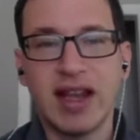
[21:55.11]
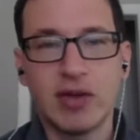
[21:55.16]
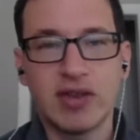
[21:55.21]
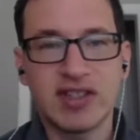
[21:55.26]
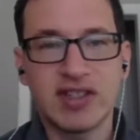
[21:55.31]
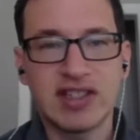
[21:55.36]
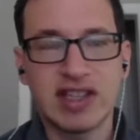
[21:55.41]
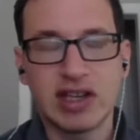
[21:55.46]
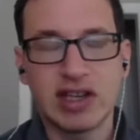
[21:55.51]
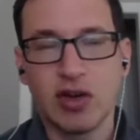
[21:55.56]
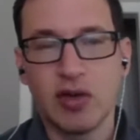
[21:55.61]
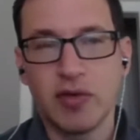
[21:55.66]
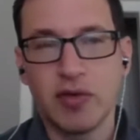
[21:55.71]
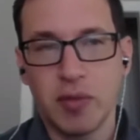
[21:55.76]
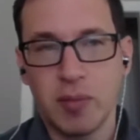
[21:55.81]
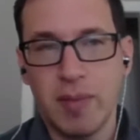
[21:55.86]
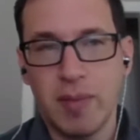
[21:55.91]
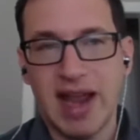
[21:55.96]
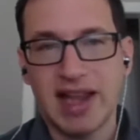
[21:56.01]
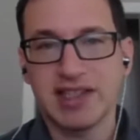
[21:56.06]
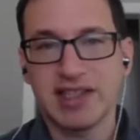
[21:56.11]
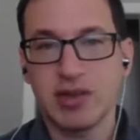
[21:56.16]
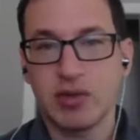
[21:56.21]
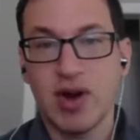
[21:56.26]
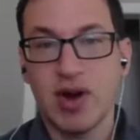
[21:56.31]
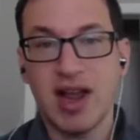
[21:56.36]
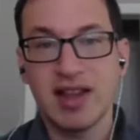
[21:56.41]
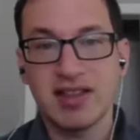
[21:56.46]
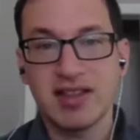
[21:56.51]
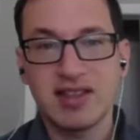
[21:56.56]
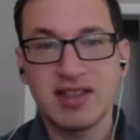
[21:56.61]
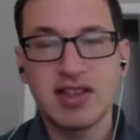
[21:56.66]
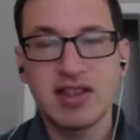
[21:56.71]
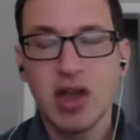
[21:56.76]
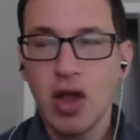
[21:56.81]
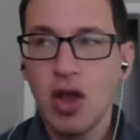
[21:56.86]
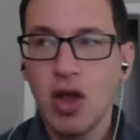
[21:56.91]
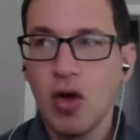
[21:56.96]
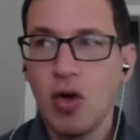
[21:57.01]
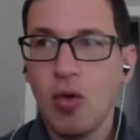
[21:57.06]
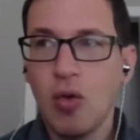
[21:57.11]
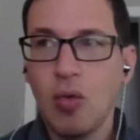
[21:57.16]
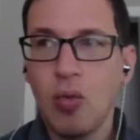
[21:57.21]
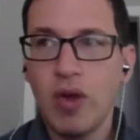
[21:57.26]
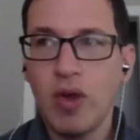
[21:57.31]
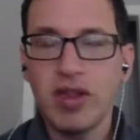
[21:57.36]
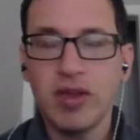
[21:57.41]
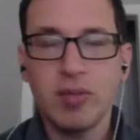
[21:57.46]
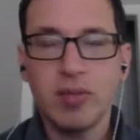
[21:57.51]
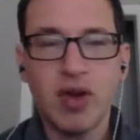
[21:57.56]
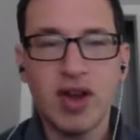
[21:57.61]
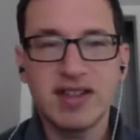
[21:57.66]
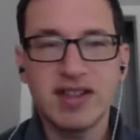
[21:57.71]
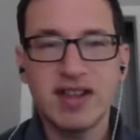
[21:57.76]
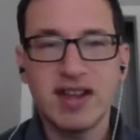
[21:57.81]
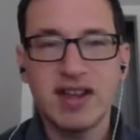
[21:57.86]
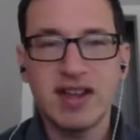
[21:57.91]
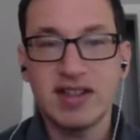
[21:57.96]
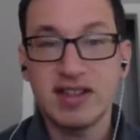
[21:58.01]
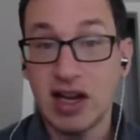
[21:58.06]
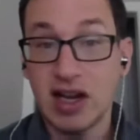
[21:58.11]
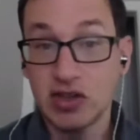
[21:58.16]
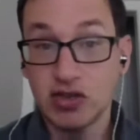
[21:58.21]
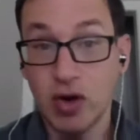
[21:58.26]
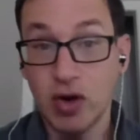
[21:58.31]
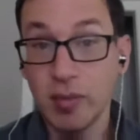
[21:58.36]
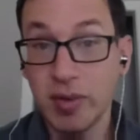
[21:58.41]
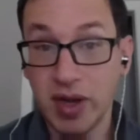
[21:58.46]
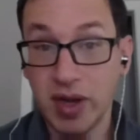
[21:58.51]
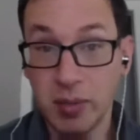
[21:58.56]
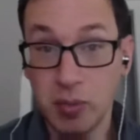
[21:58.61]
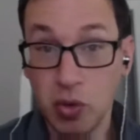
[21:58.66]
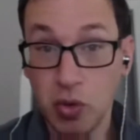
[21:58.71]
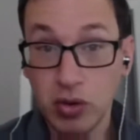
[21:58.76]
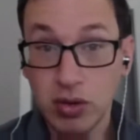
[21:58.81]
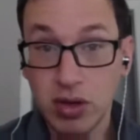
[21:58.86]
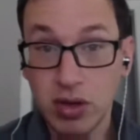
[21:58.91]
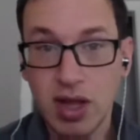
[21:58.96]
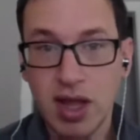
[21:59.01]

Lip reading: out a signal for mass arrests when the president is not Trump anymore.